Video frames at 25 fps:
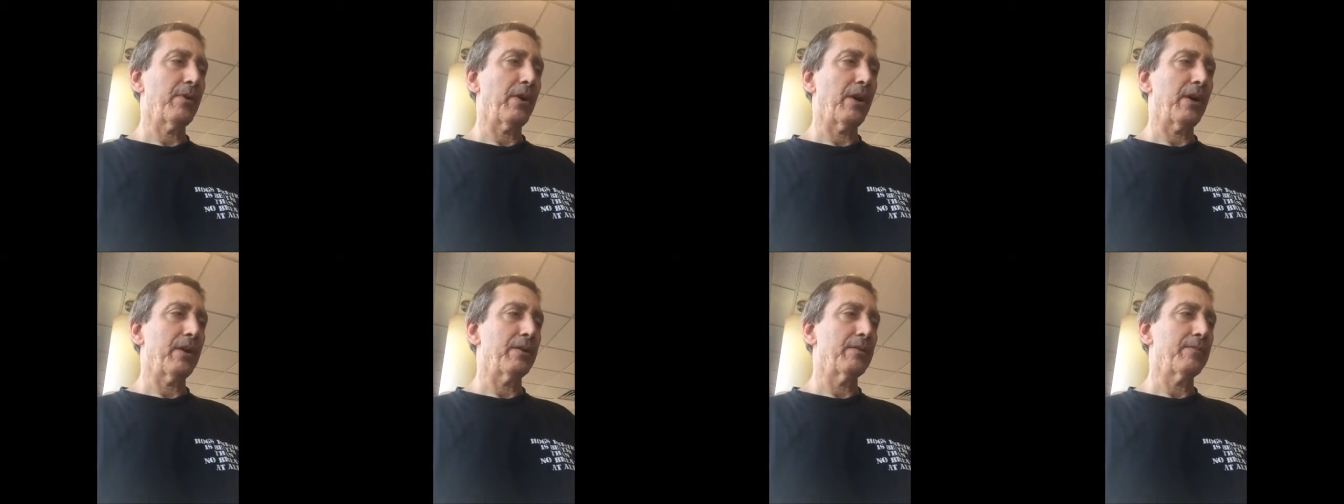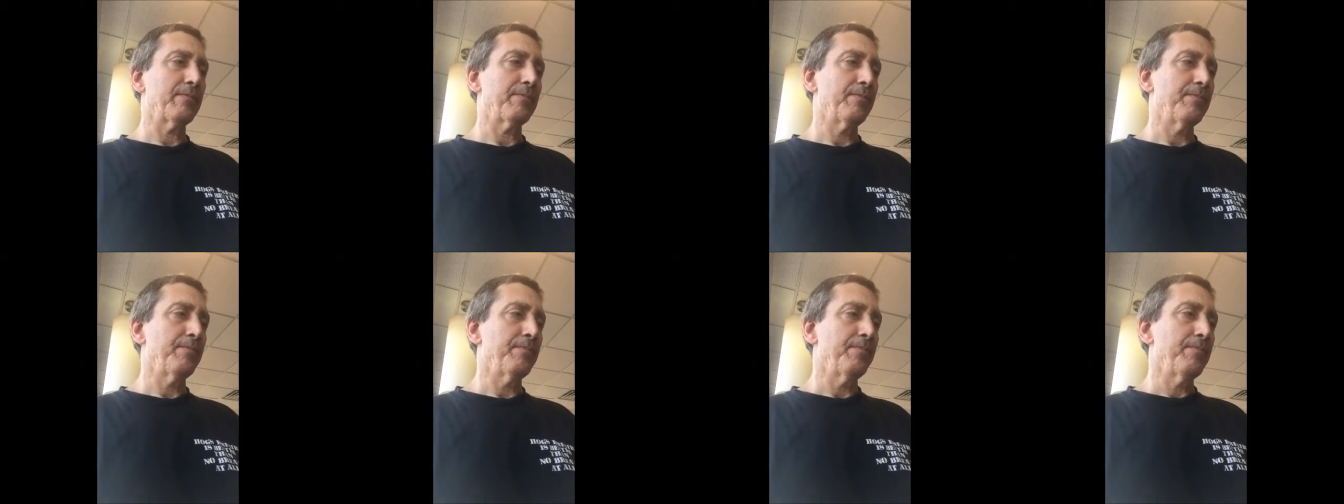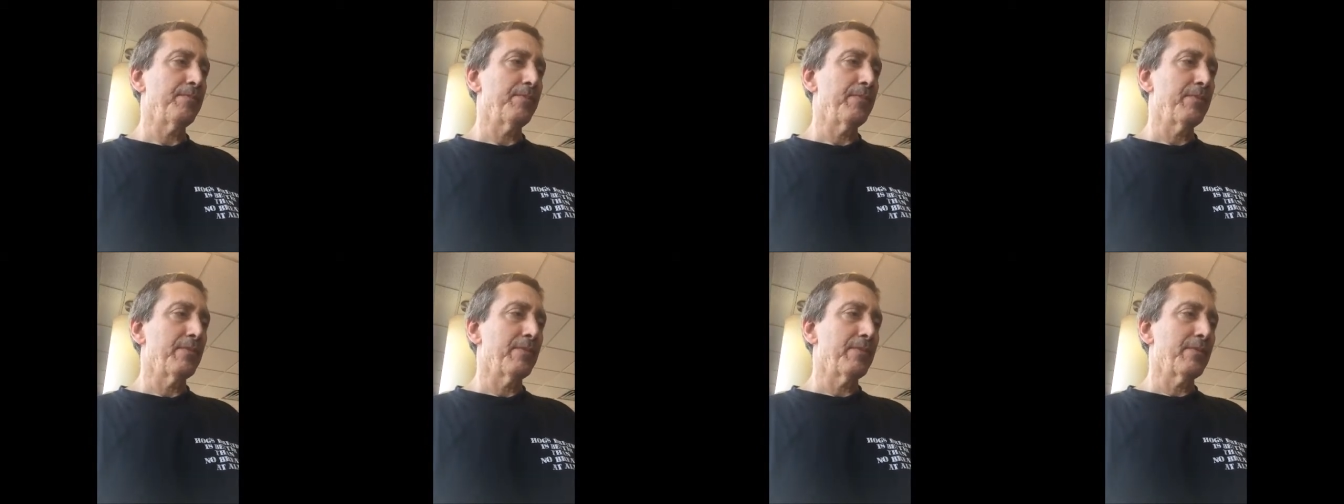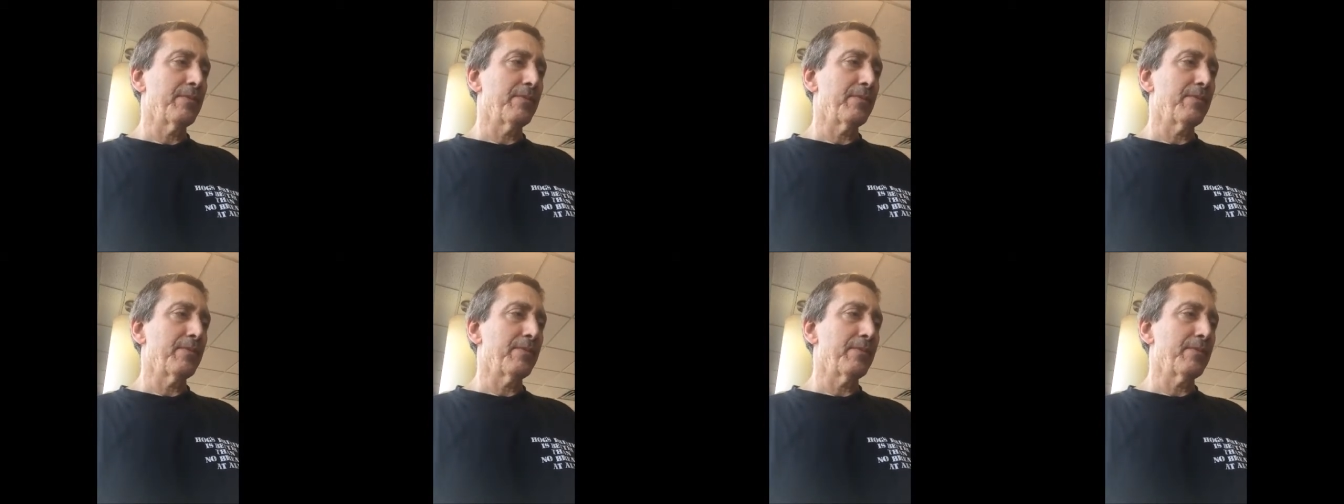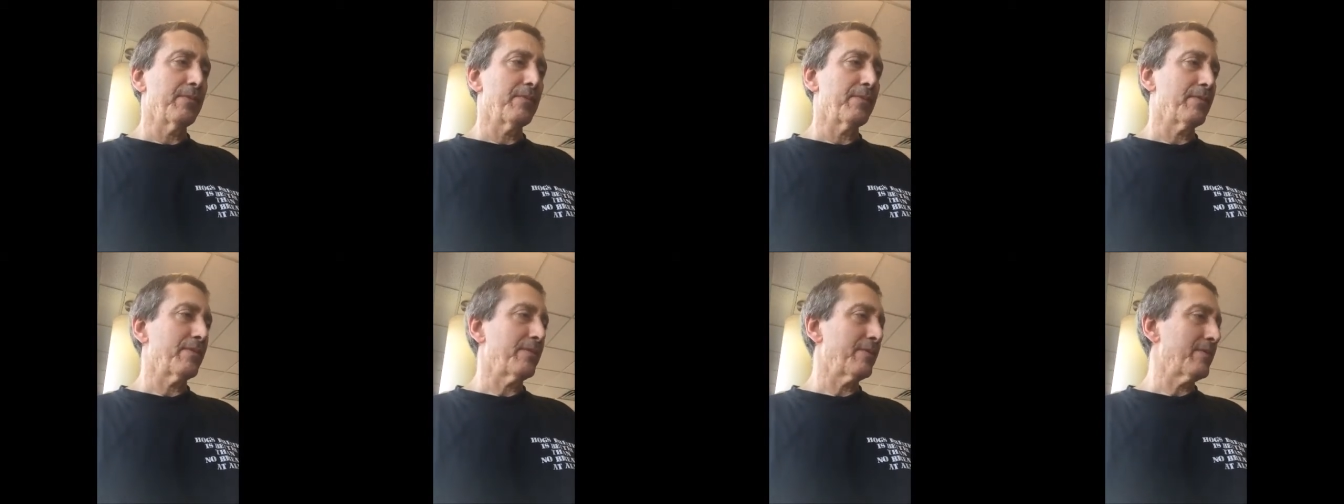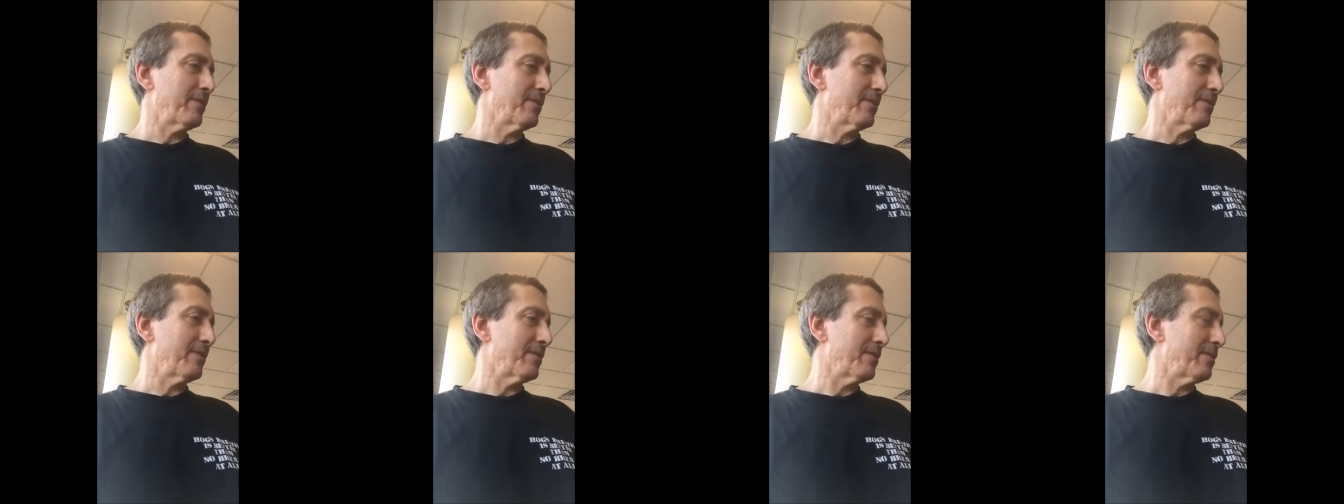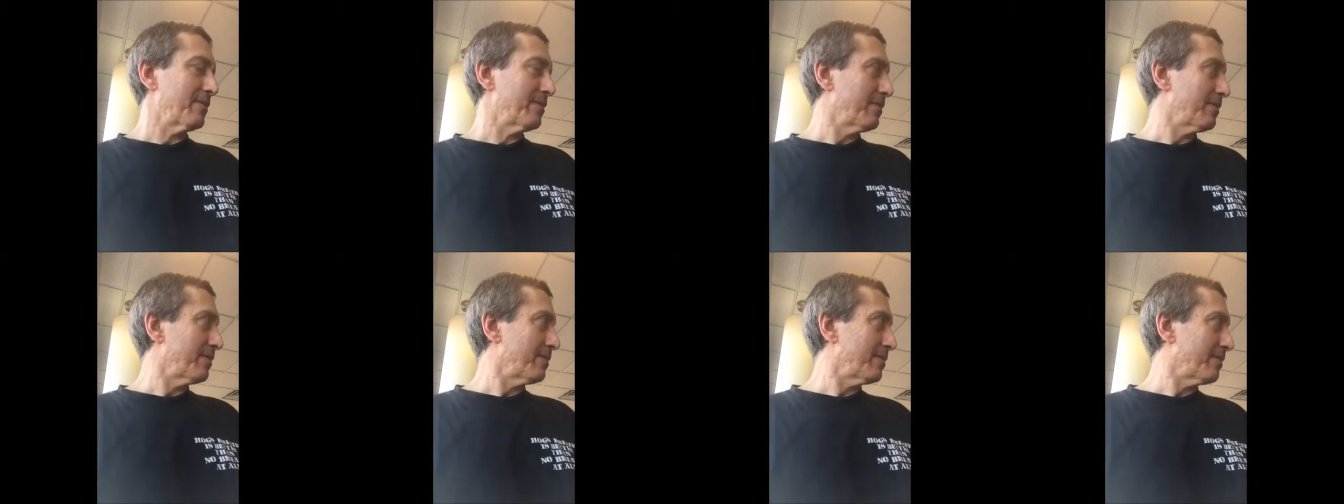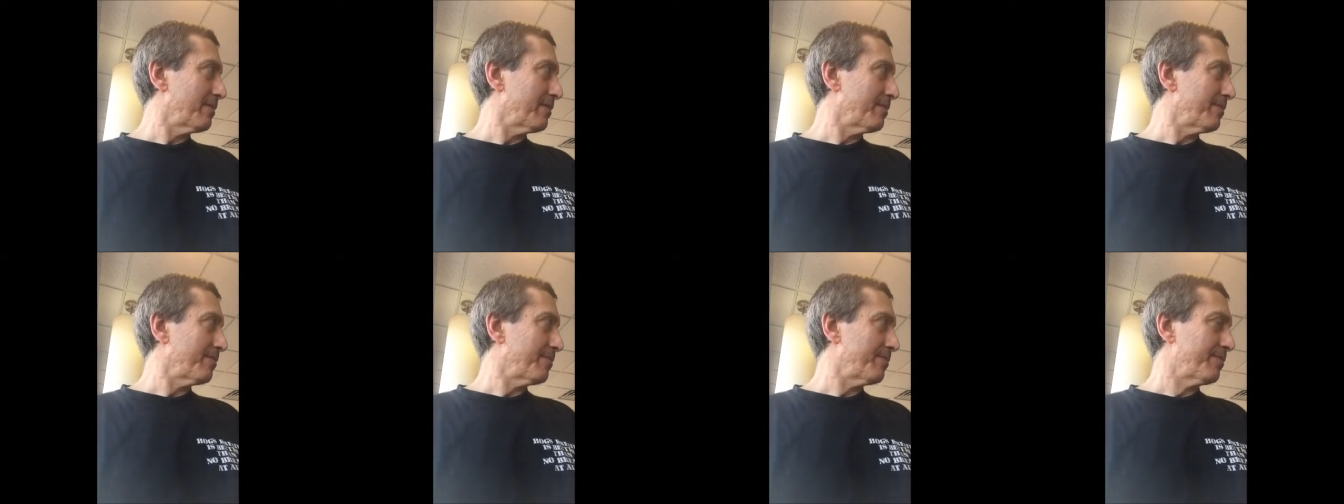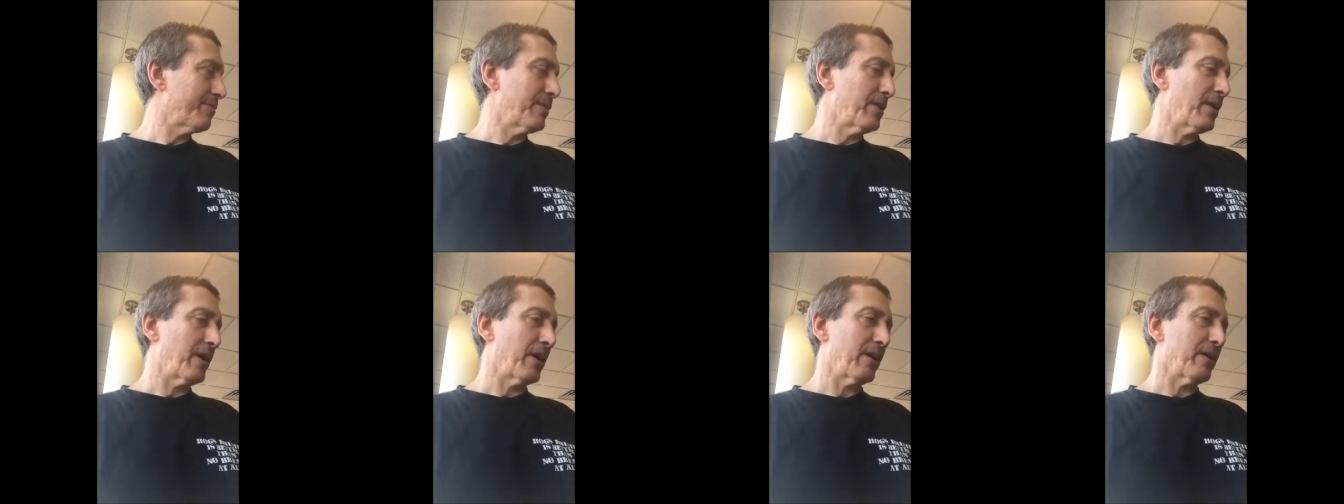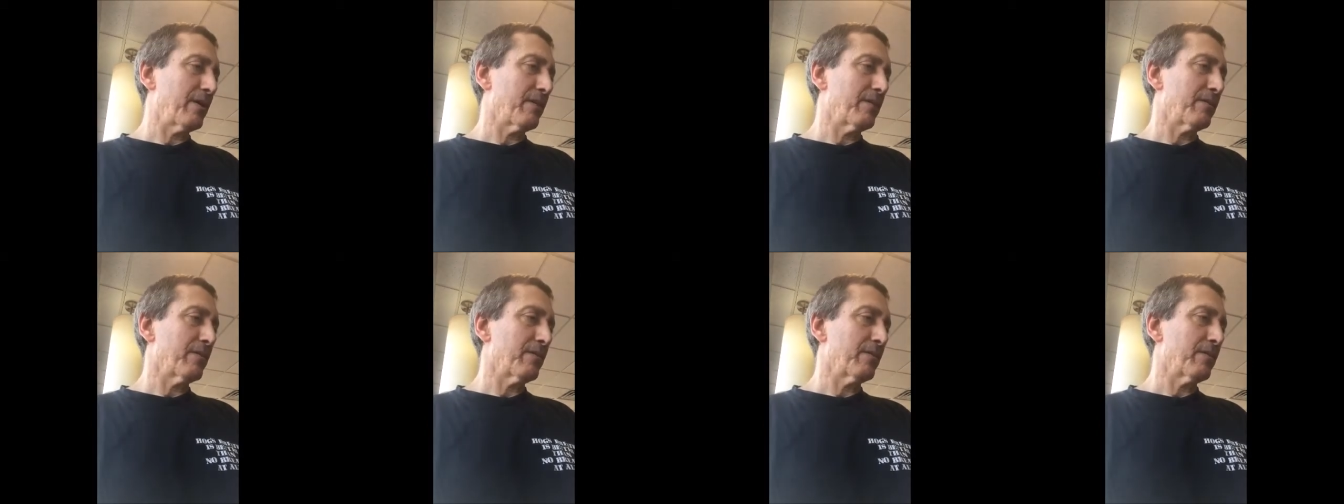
Right. She leaves it when, when we tease her about it. Yeah.